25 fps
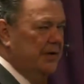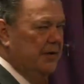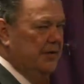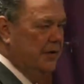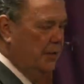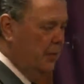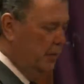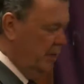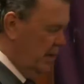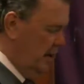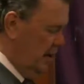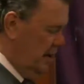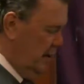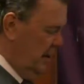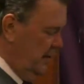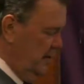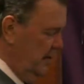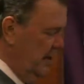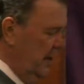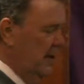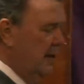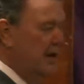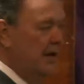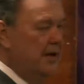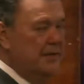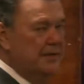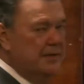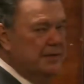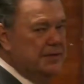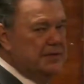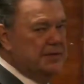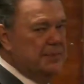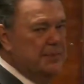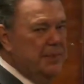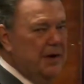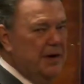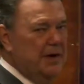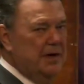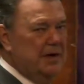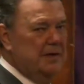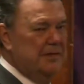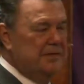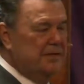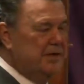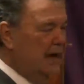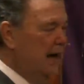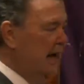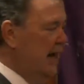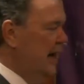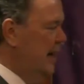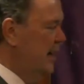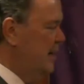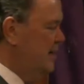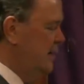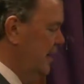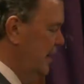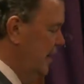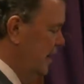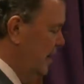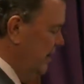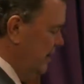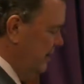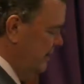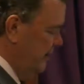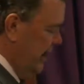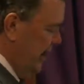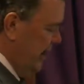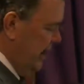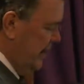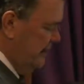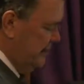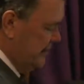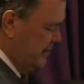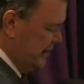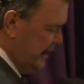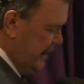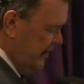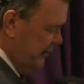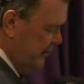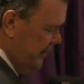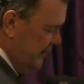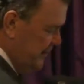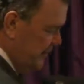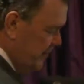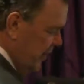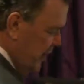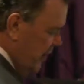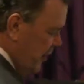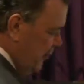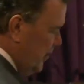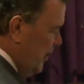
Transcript: of the world, the Spirit of God made himself of no